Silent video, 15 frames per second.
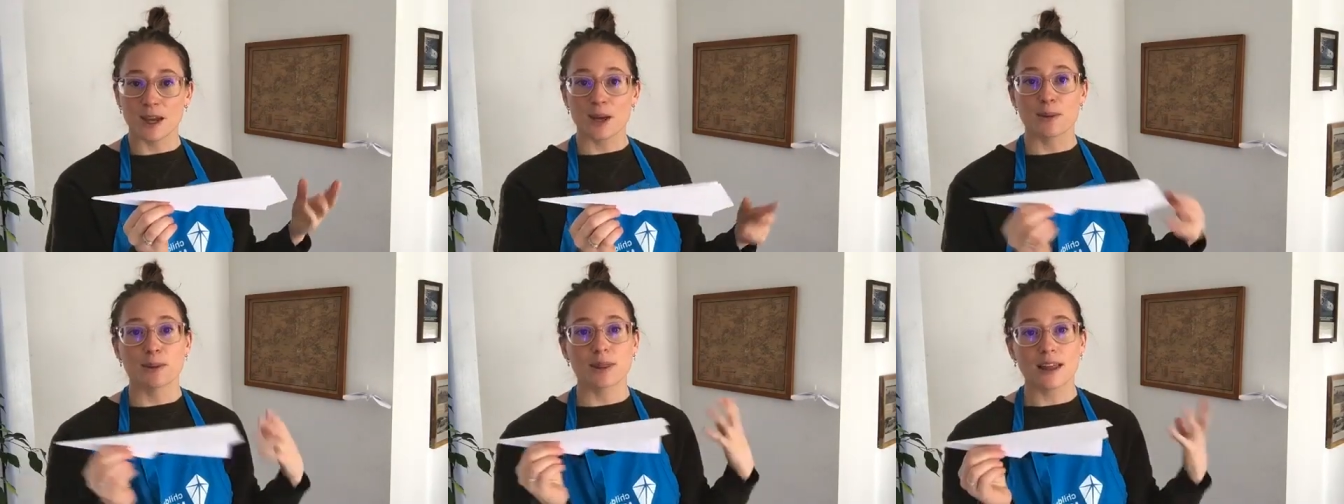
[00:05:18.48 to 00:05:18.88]

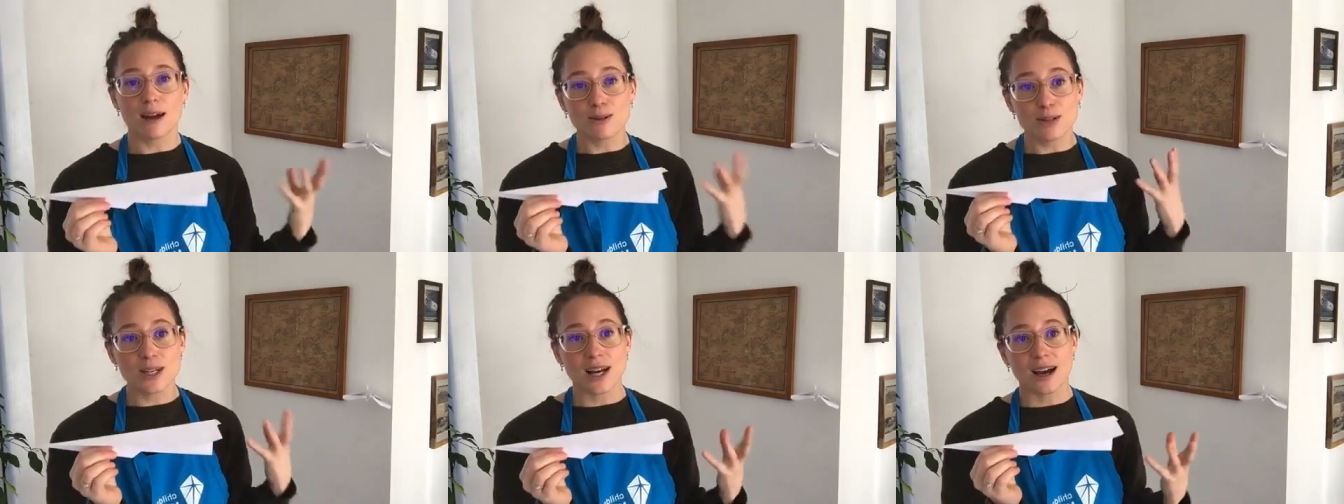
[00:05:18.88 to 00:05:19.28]
But that
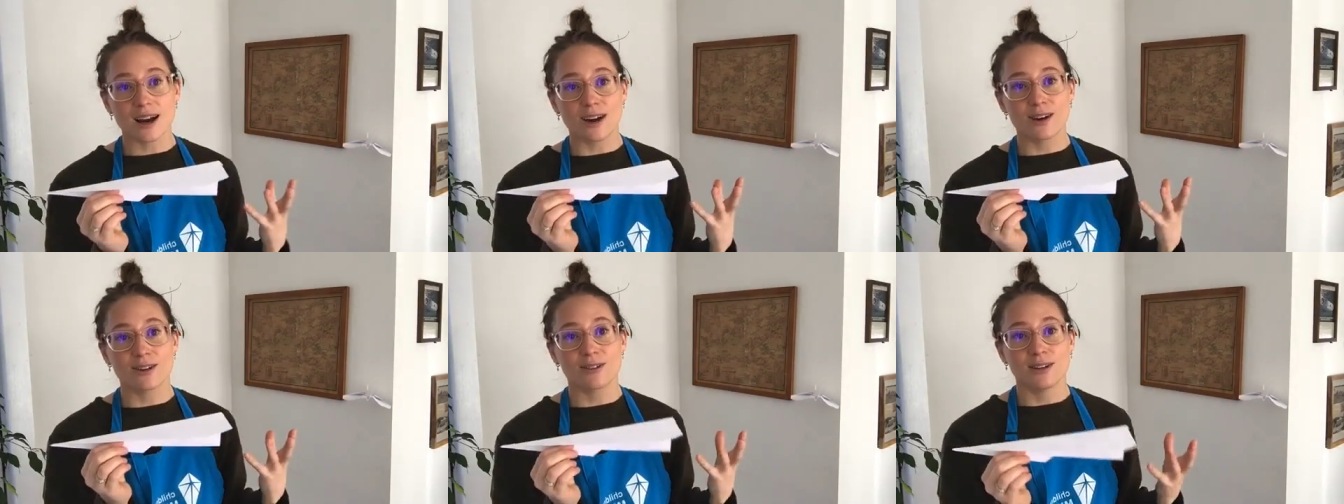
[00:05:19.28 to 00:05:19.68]
was
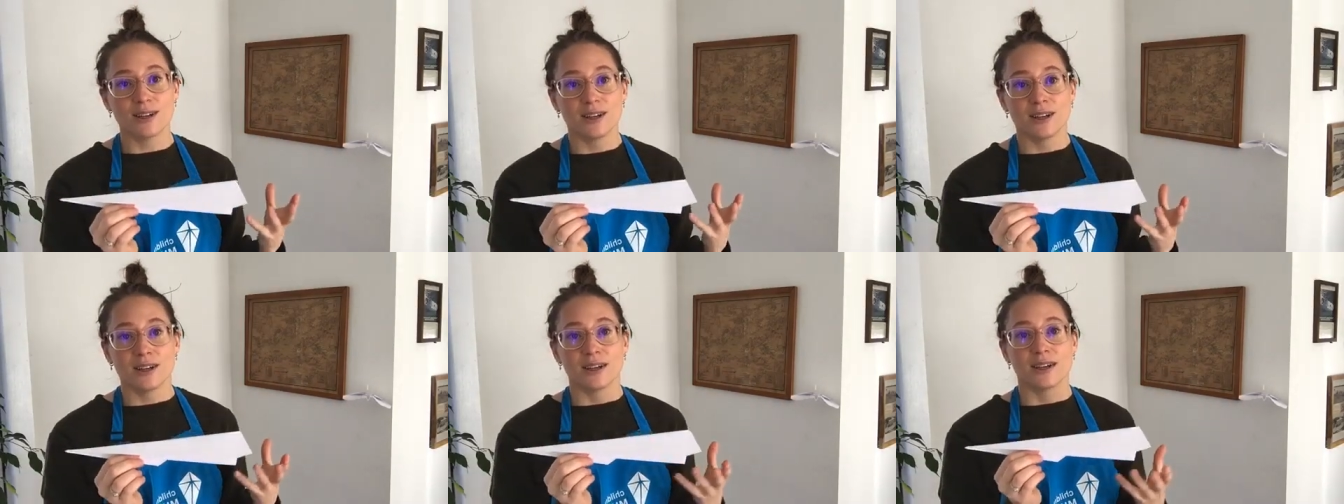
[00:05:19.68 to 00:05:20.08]
how
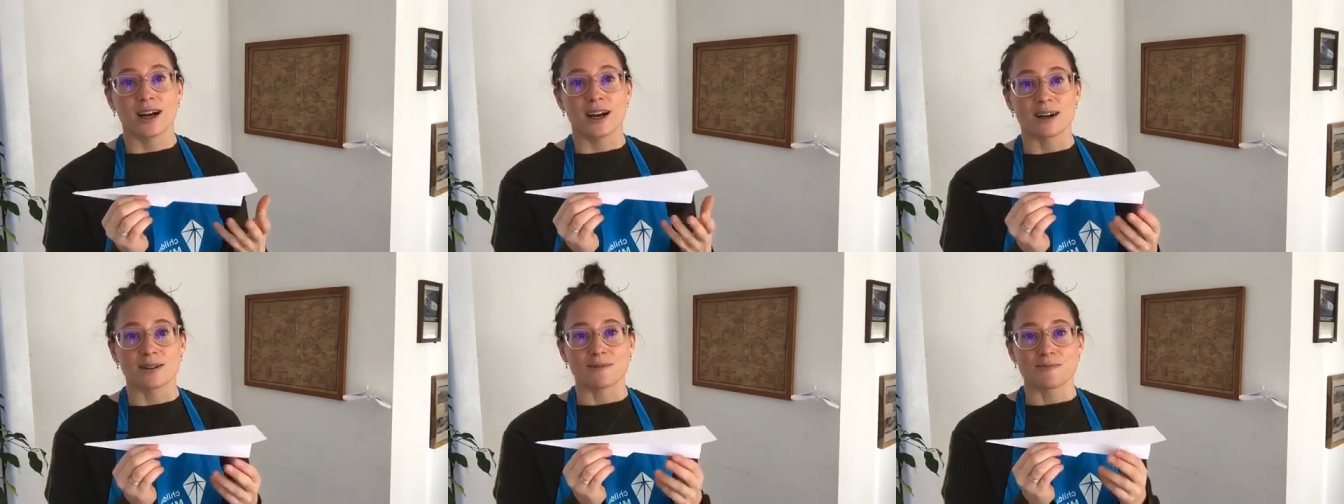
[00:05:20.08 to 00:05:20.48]

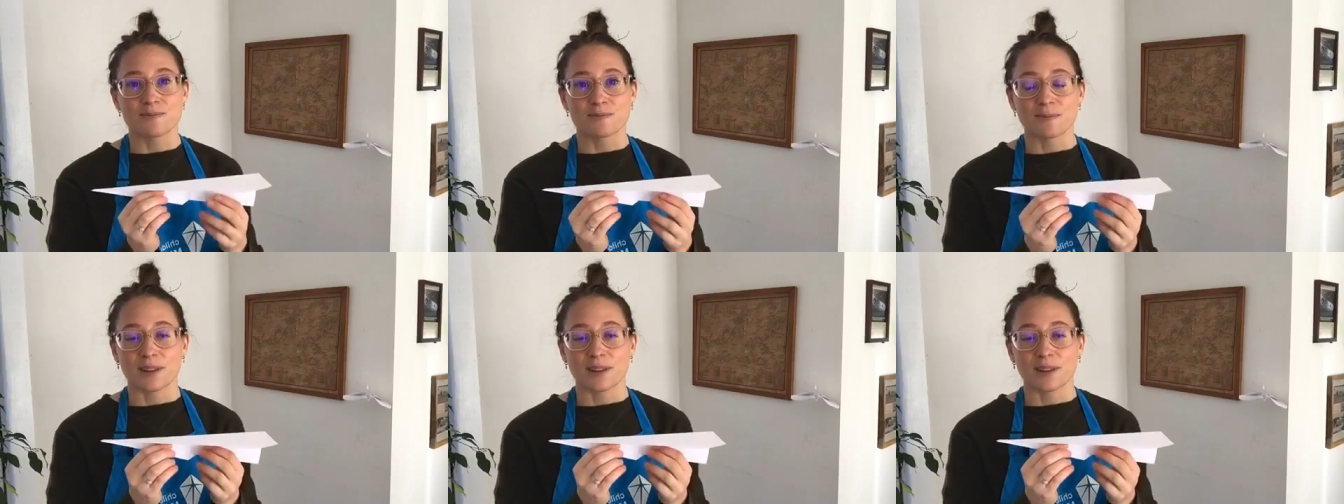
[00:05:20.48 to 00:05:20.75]
um,